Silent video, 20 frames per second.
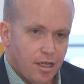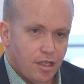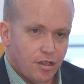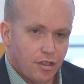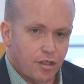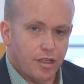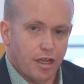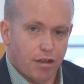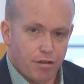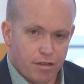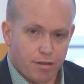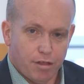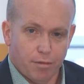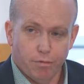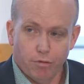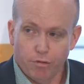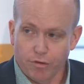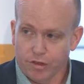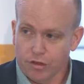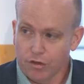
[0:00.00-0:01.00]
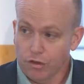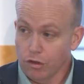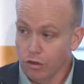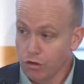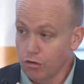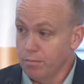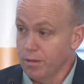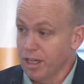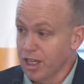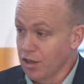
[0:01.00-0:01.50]
that those supports
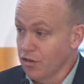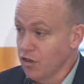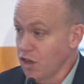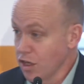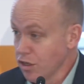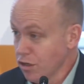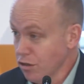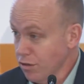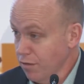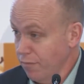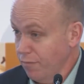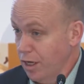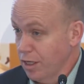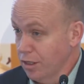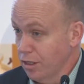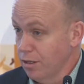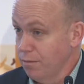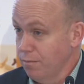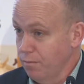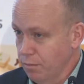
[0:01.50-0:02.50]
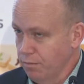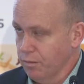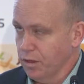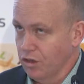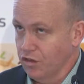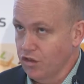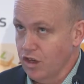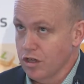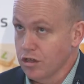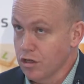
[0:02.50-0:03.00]
should be continued to funded,
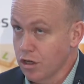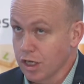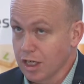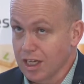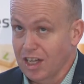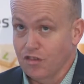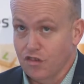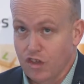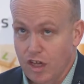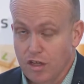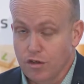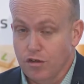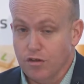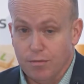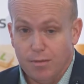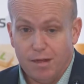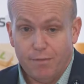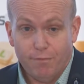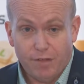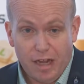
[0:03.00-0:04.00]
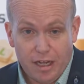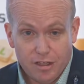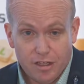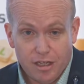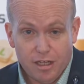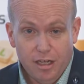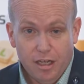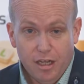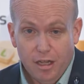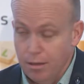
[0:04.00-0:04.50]
continue, continue to be
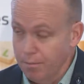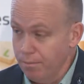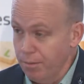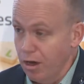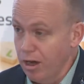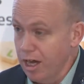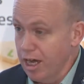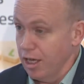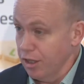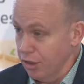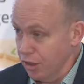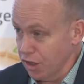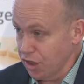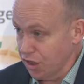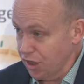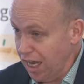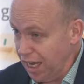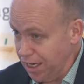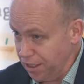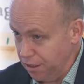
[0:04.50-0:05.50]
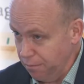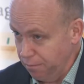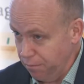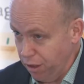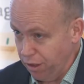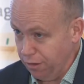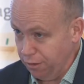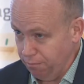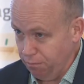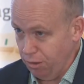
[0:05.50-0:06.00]
funded by the state,
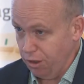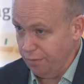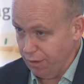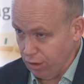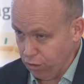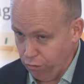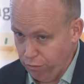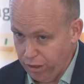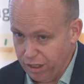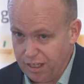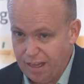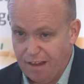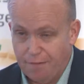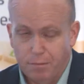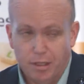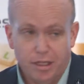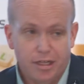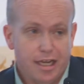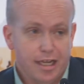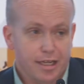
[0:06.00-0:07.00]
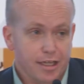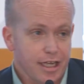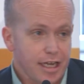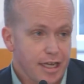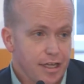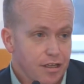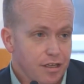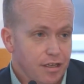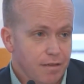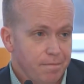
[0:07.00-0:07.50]
by, by the Victorian government in our
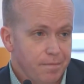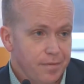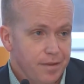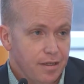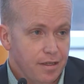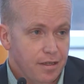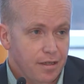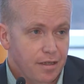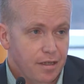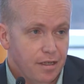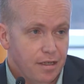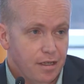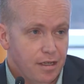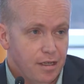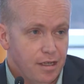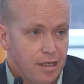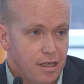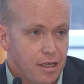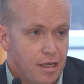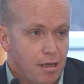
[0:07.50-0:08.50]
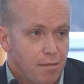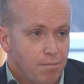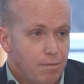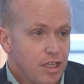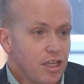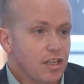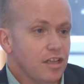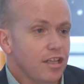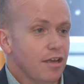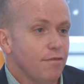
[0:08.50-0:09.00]
case. But
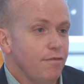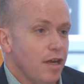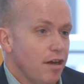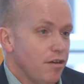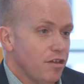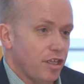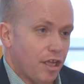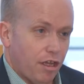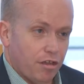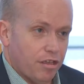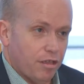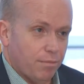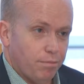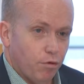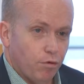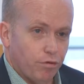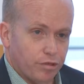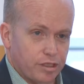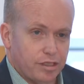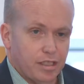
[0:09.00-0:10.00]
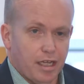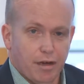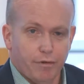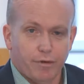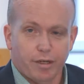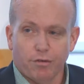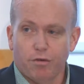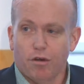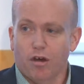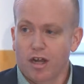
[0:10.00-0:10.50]
insofar as those supports are
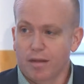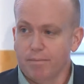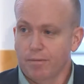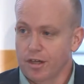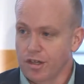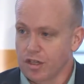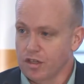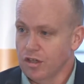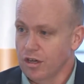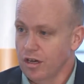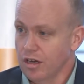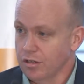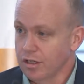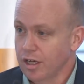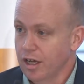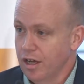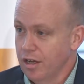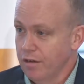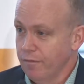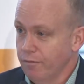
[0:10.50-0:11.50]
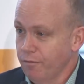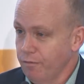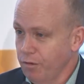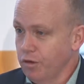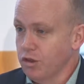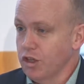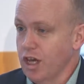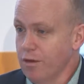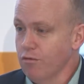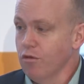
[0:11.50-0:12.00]
required by the child for
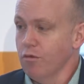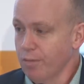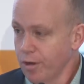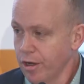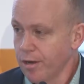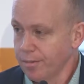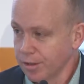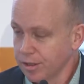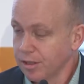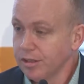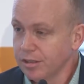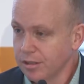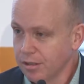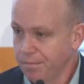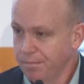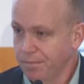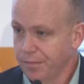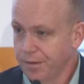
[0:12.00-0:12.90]
general purposes,